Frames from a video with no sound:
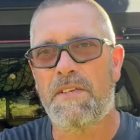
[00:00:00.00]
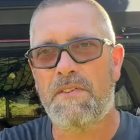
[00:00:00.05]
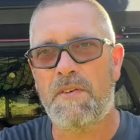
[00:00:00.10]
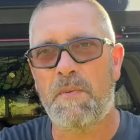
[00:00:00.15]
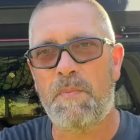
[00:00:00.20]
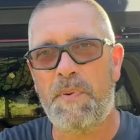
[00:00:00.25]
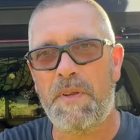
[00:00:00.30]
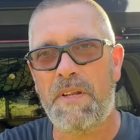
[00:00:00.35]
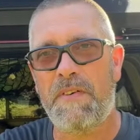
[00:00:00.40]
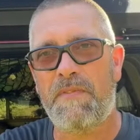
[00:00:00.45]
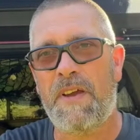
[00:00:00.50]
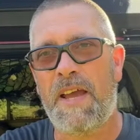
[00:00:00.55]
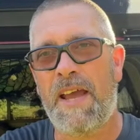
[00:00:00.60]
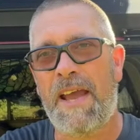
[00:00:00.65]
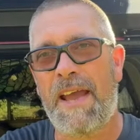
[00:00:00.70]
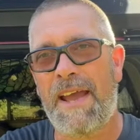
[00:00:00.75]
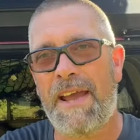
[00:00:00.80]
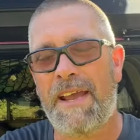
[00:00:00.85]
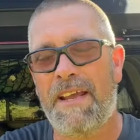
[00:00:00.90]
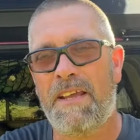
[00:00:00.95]
So a bit of a
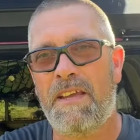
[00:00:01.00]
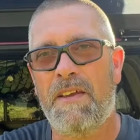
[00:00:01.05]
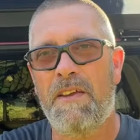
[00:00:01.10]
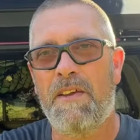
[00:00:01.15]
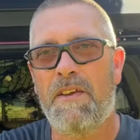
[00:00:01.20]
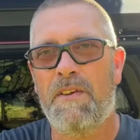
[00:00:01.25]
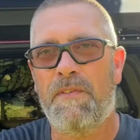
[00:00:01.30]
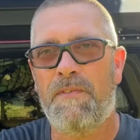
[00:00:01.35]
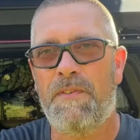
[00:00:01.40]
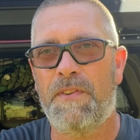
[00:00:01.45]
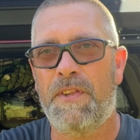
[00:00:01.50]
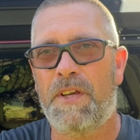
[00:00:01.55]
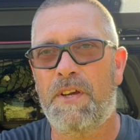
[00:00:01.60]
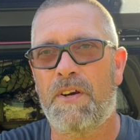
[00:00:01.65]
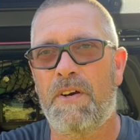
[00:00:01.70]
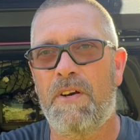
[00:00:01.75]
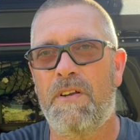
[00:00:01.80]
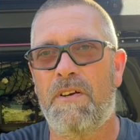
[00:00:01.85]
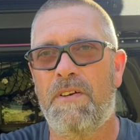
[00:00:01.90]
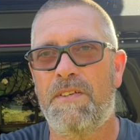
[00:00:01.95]
hack for the
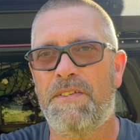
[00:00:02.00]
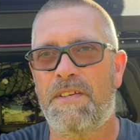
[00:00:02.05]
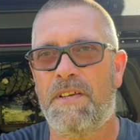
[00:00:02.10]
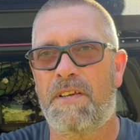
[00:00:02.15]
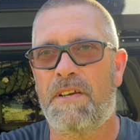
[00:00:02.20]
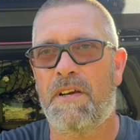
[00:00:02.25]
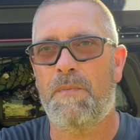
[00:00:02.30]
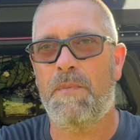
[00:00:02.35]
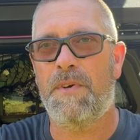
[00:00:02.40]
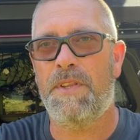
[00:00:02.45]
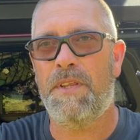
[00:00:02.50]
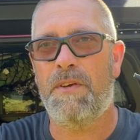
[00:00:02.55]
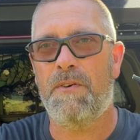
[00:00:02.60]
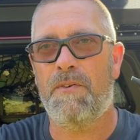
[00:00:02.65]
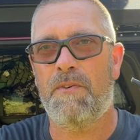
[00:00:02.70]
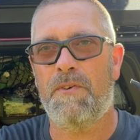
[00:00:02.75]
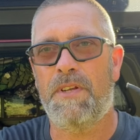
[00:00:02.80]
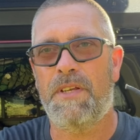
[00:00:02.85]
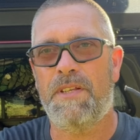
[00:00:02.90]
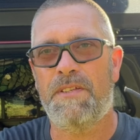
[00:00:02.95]
guidelines that come with the
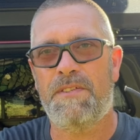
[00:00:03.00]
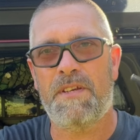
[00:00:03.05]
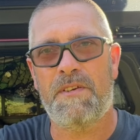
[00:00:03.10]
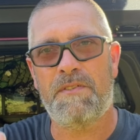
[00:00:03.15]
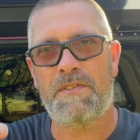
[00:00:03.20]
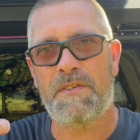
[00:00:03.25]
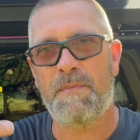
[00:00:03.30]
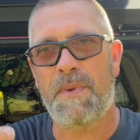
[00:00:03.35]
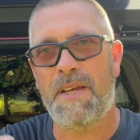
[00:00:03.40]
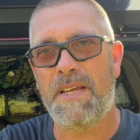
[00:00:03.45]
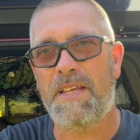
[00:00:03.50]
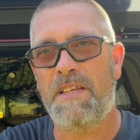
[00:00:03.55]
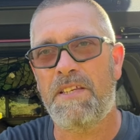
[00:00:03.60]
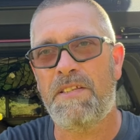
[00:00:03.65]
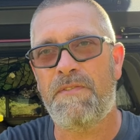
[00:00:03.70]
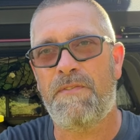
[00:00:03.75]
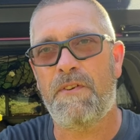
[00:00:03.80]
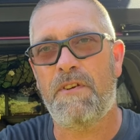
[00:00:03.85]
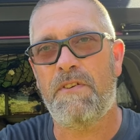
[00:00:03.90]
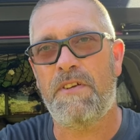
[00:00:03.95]
awning. So to make these
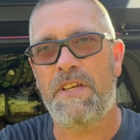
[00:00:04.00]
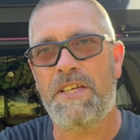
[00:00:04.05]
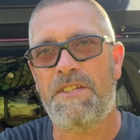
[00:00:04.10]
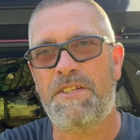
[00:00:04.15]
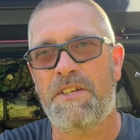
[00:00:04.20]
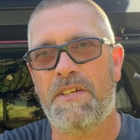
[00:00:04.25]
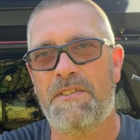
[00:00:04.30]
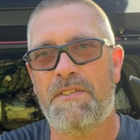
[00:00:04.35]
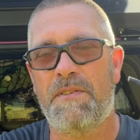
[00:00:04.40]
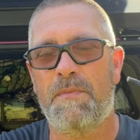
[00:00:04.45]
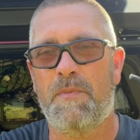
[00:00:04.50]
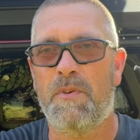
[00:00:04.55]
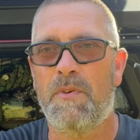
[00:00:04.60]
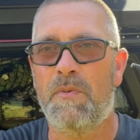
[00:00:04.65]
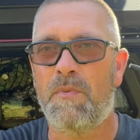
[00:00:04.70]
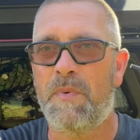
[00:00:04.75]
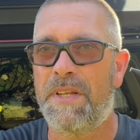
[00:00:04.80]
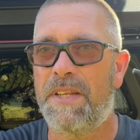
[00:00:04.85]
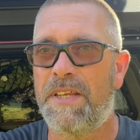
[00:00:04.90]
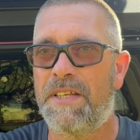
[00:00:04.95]
fully adjustable,
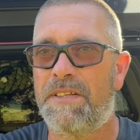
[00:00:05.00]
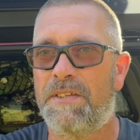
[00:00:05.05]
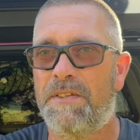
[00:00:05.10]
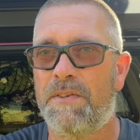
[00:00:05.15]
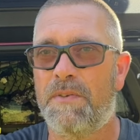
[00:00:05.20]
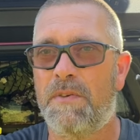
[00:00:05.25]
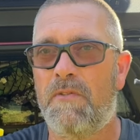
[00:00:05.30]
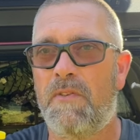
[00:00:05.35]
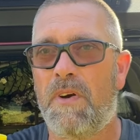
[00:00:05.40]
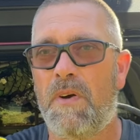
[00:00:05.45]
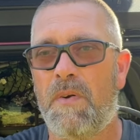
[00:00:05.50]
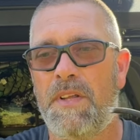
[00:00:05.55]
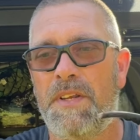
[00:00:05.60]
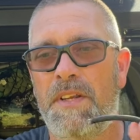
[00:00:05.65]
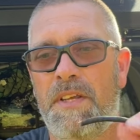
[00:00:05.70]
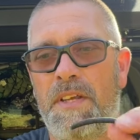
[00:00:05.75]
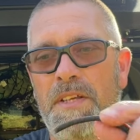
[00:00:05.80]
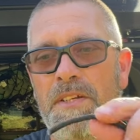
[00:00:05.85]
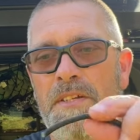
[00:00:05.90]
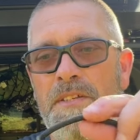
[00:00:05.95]
we need to do a rolling
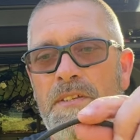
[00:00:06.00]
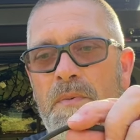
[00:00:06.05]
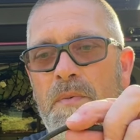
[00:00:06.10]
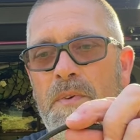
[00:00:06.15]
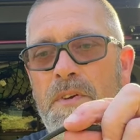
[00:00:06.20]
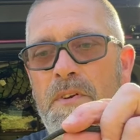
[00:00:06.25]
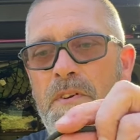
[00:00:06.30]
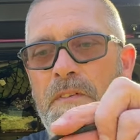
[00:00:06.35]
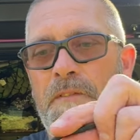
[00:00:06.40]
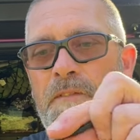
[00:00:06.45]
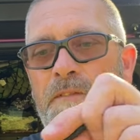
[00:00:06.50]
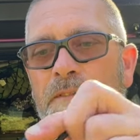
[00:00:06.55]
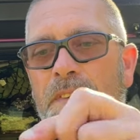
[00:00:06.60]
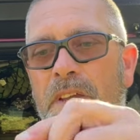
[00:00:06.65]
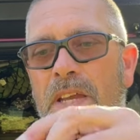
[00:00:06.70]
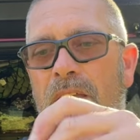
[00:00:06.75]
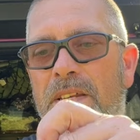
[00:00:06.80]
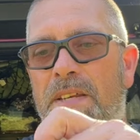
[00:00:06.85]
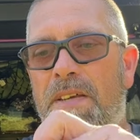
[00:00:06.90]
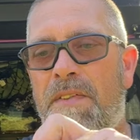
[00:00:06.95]
hitch. So we're gonna
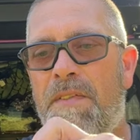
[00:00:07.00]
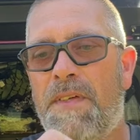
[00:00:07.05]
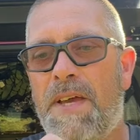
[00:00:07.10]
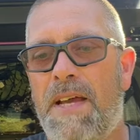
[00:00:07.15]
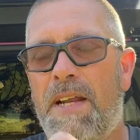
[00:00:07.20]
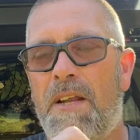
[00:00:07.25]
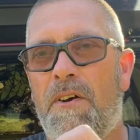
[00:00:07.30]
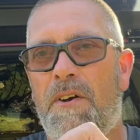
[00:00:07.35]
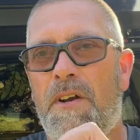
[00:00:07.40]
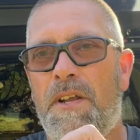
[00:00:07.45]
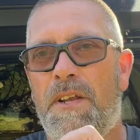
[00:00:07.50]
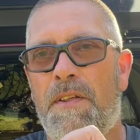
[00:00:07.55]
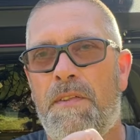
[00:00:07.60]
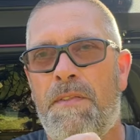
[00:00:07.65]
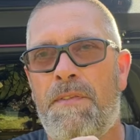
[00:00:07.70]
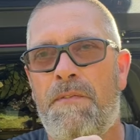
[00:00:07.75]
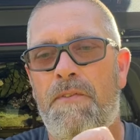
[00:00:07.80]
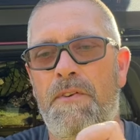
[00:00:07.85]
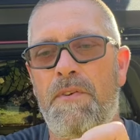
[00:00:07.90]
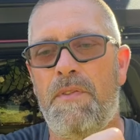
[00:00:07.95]
feed that line
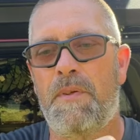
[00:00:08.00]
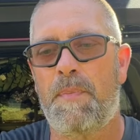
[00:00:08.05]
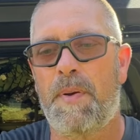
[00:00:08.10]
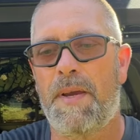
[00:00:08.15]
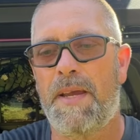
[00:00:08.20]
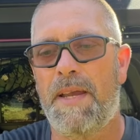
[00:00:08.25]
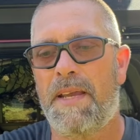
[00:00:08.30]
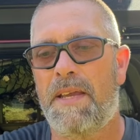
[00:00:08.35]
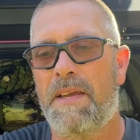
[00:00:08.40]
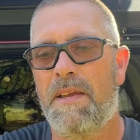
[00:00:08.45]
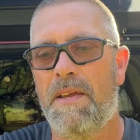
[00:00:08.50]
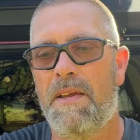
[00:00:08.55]
through the peg,